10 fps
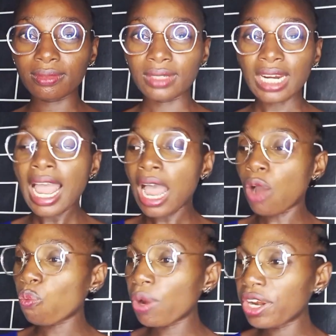And
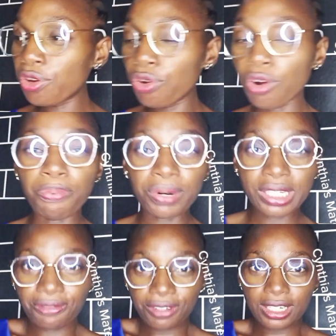when you're
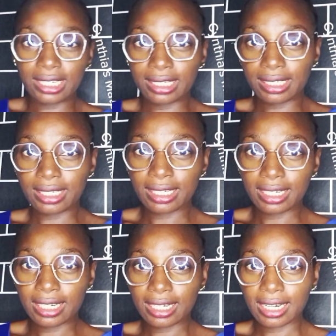breastfeeding,
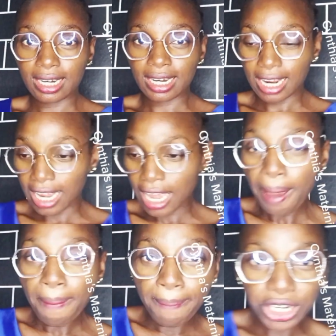make
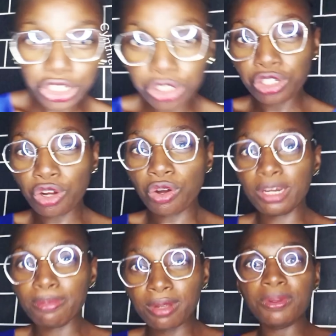sure the baby
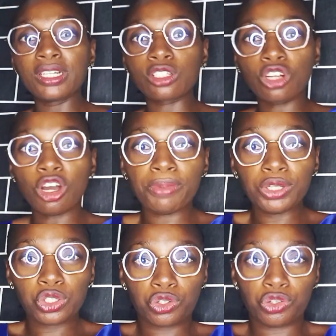is coming
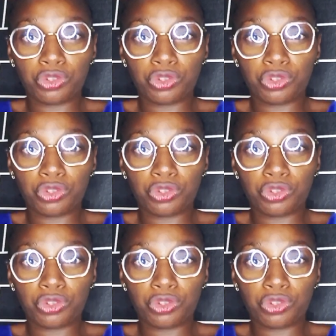to you,